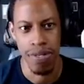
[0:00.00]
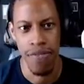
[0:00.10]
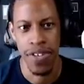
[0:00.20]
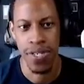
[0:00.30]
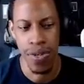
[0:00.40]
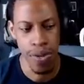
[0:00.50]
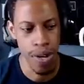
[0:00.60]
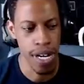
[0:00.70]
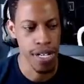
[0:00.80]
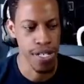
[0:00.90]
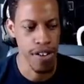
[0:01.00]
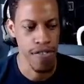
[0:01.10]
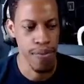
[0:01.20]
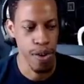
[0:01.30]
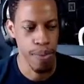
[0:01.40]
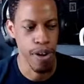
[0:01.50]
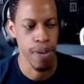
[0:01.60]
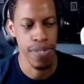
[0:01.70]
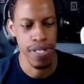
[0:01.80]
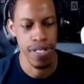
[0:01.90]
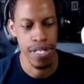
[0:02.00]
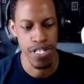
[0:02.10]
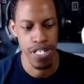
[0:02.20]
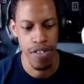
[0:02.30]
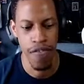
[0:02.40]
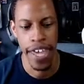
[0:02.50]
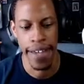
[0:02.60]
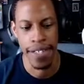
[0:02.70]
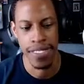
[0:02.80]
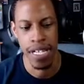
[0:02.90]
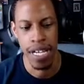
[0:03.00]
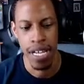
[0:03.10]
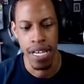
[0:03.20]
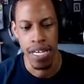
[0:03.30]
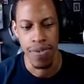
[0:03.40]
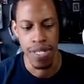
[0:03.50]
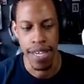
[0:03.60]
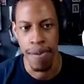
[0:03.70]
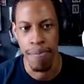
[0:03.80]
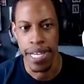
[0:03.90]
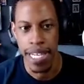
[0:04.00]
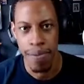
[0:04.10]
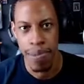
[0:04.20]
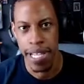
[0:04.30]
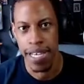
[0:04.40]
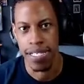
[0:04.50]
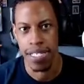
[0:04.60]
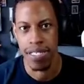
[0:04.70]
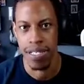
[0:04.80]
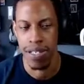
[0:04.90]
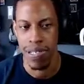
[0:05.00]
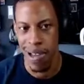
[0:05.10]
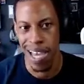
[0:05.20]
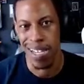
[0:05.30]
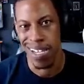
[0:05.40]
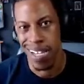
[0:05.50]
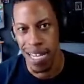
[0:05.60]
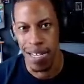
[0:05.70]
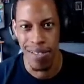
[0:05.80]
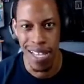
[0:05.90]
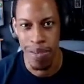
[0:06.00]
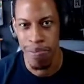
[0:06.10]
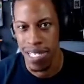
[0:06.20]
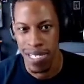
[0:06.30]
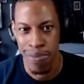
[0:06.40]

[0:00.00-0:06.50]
Physical served more purposes than just the fans. It was like a meeting place, and had a lot of like business